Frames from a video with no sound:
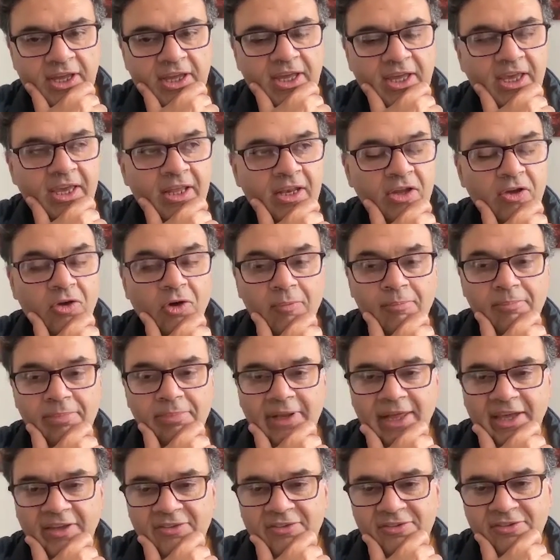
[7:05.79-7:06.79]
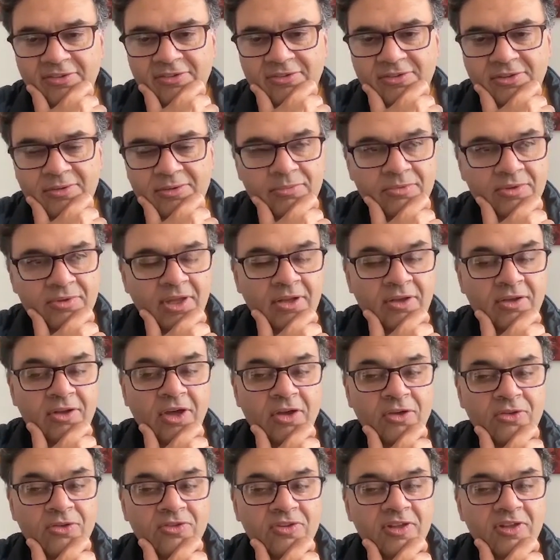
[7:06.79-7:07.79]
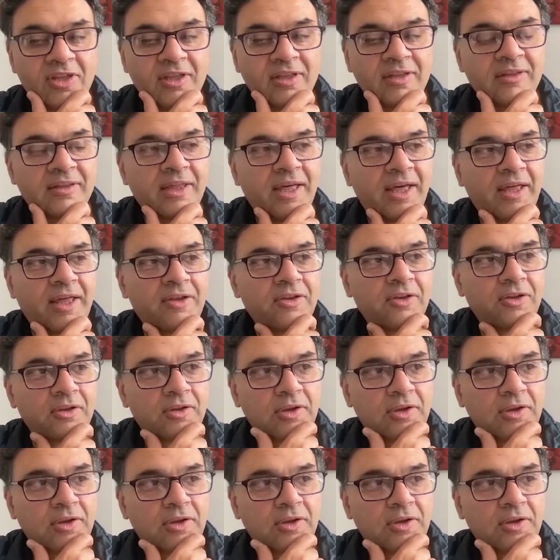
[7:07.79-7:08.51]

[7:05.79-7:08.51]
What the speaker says: in complex systems, and noting that